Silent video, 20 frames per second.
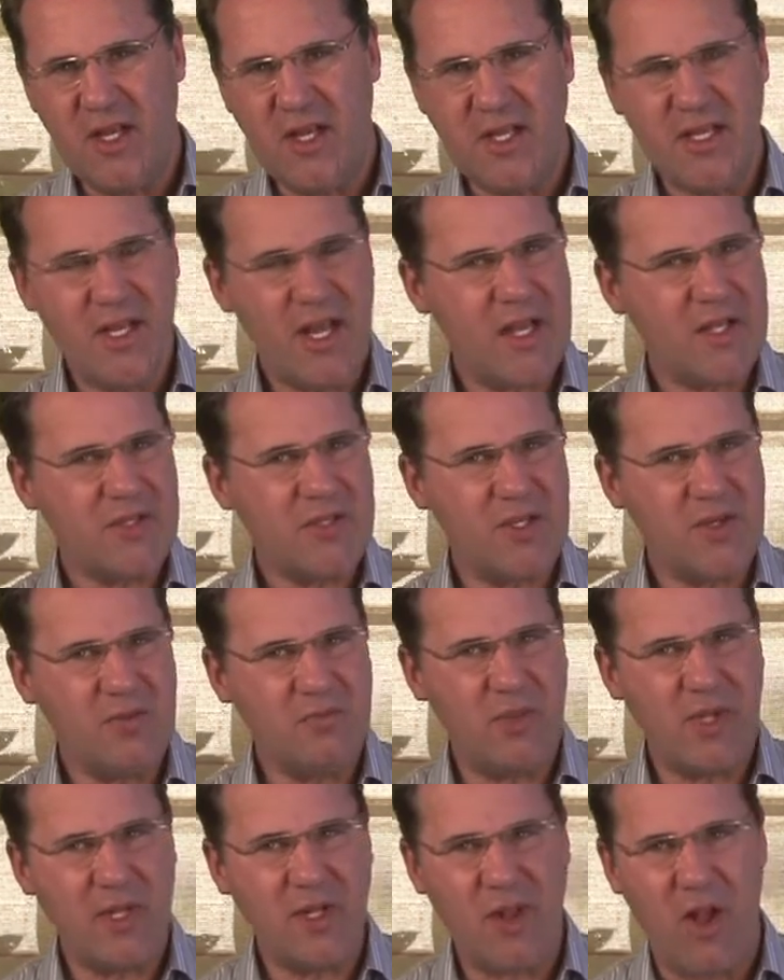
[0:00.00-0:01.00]
He
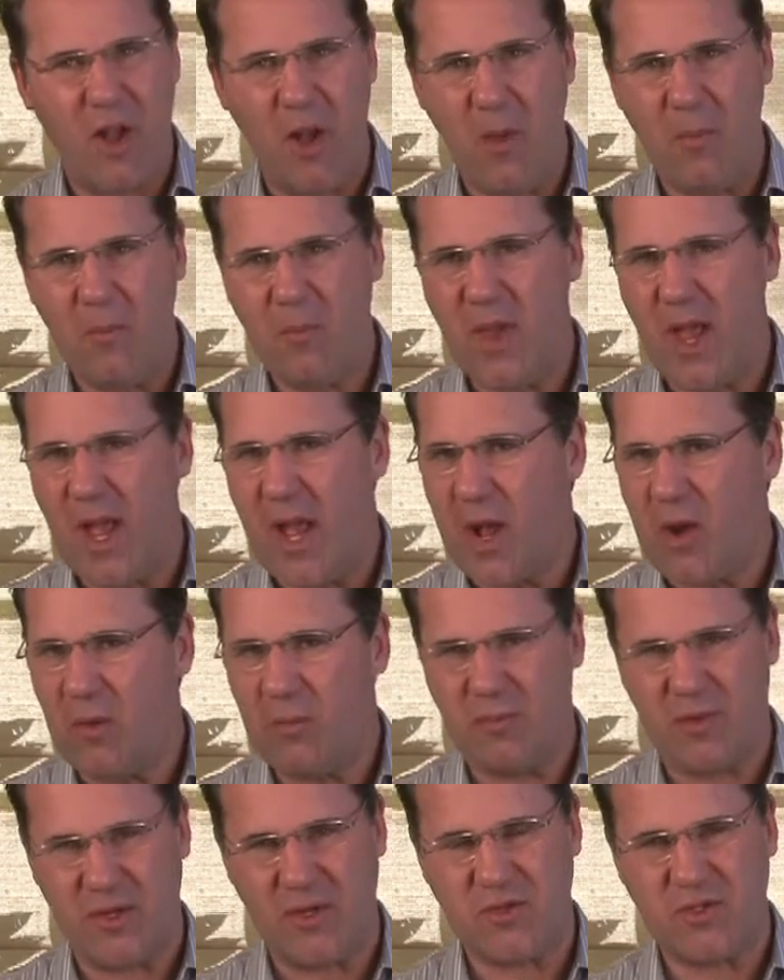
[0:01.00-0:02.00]
hasn't become
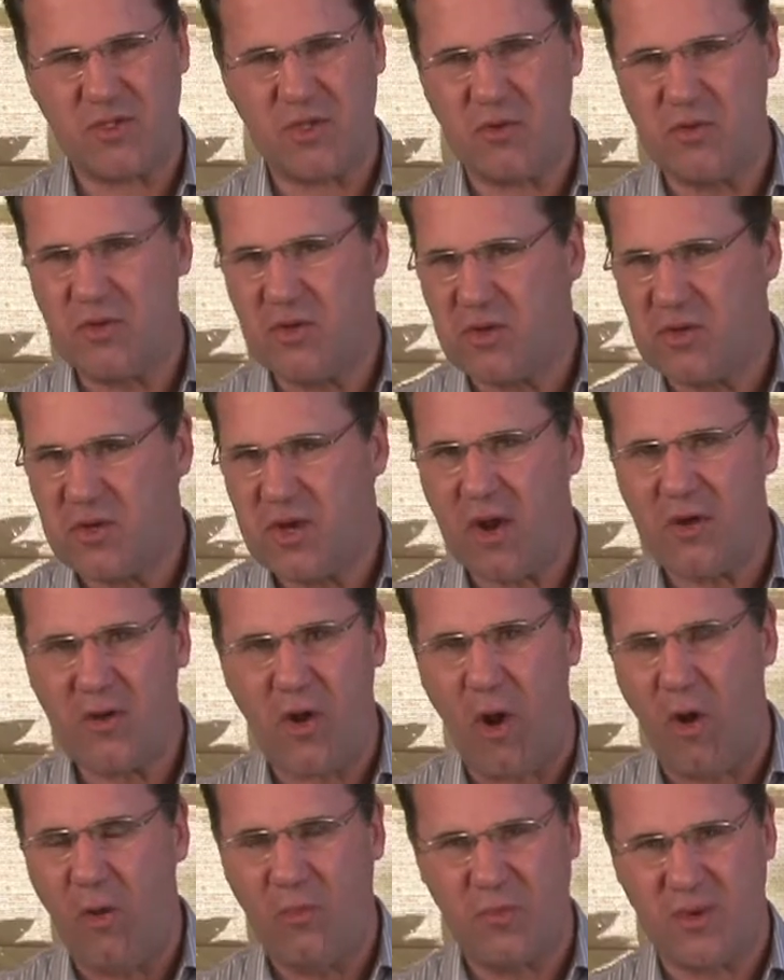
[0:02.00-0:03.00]
helpless, so you're not
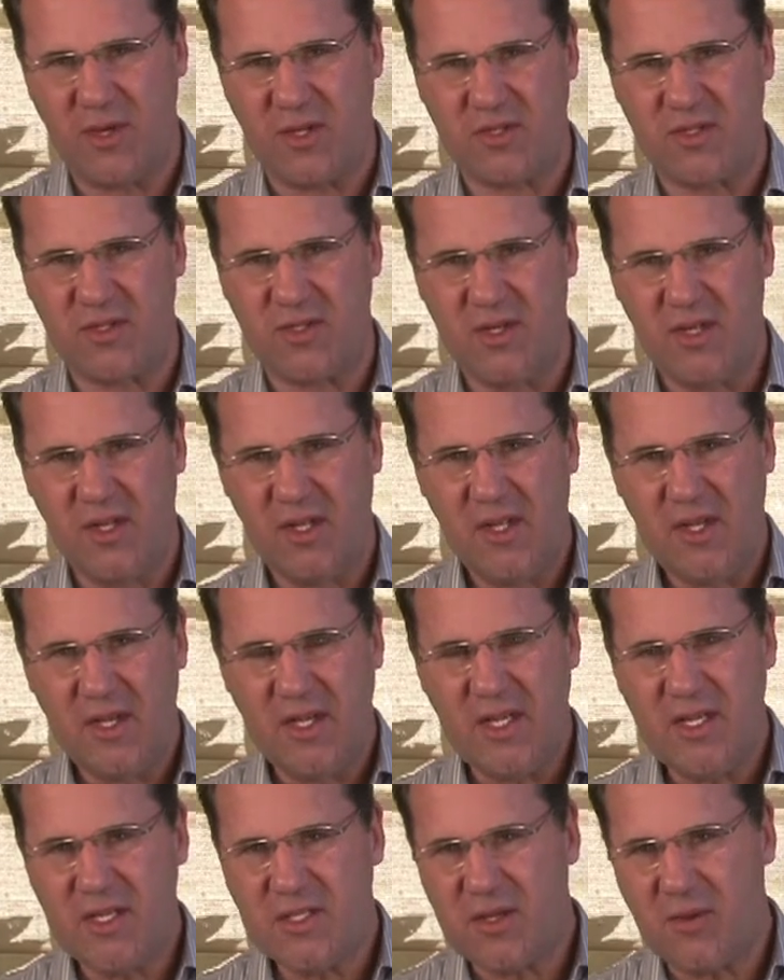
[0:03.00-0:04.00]
hopeless.
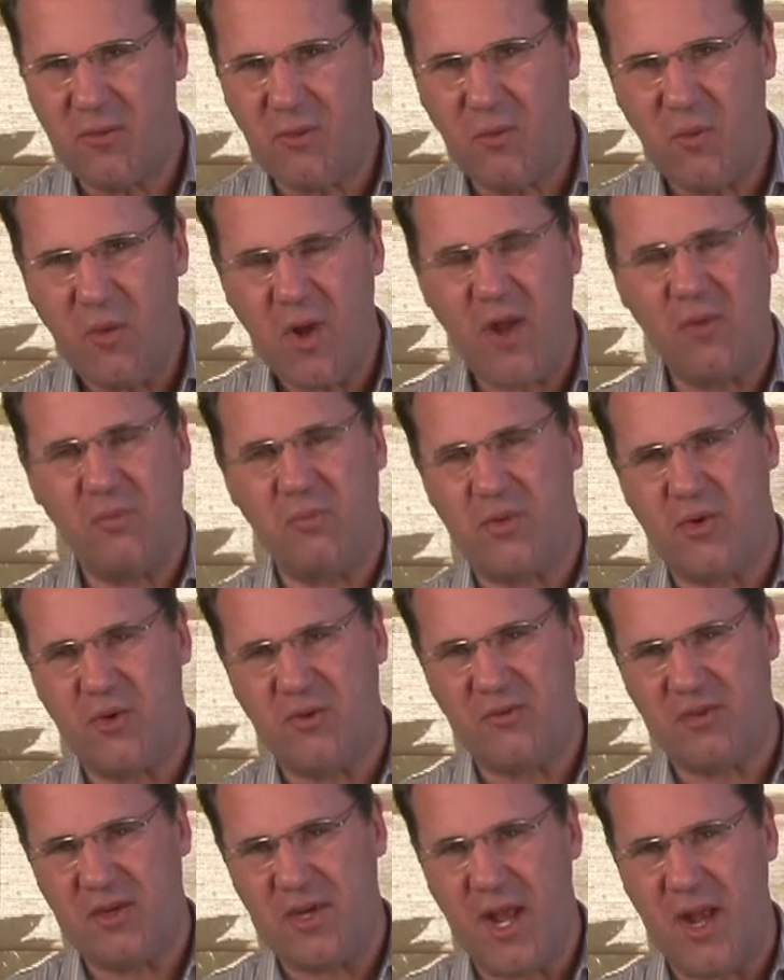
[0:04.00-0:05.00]
He's a
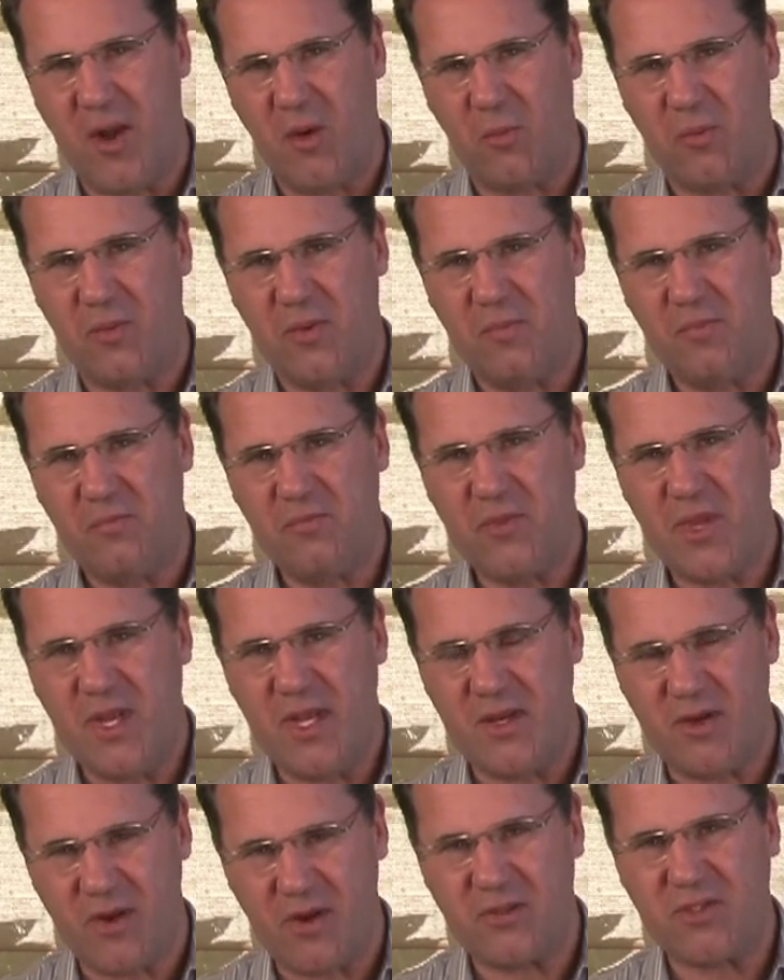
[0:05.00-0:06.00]
well-proven help
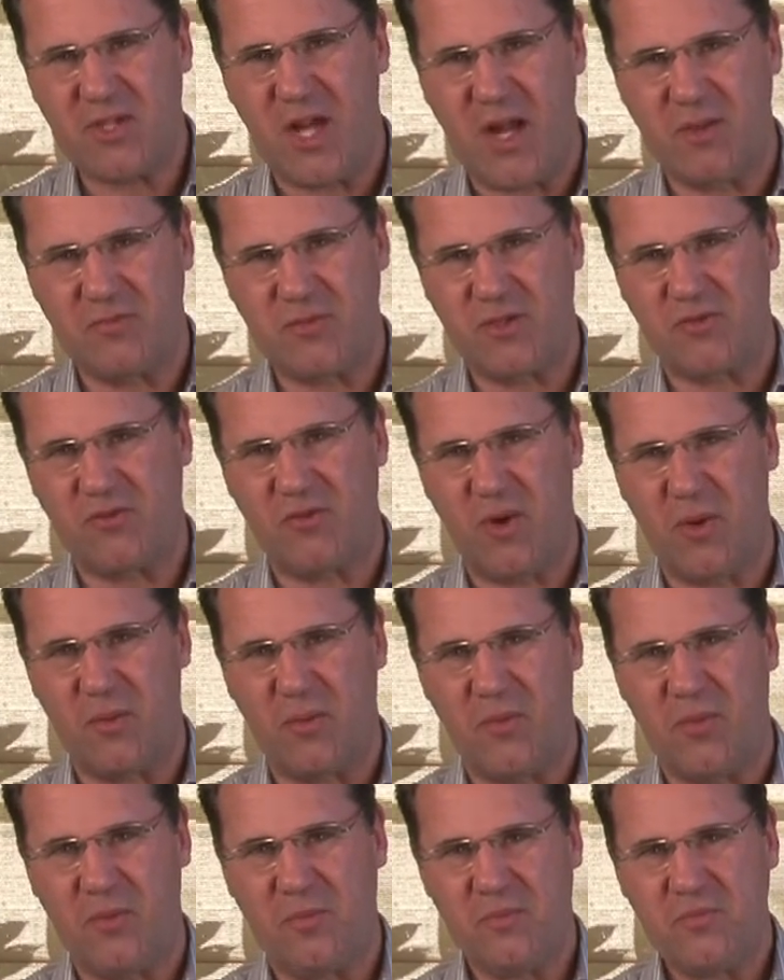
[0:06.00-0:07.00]
in our times of
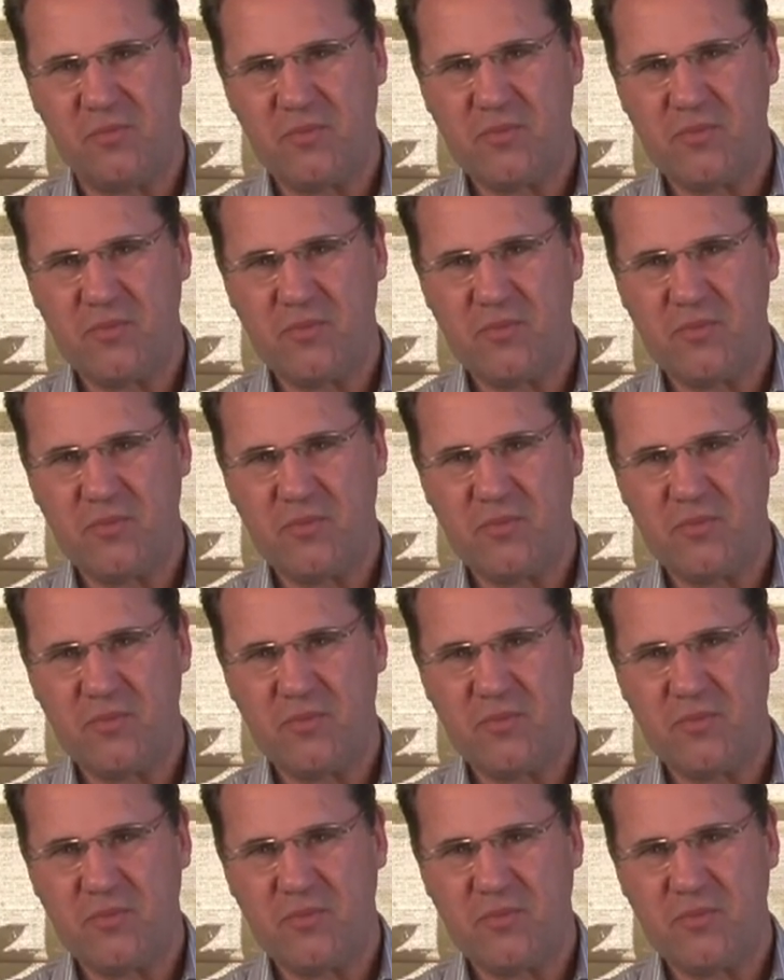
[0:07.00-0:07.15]
trouble.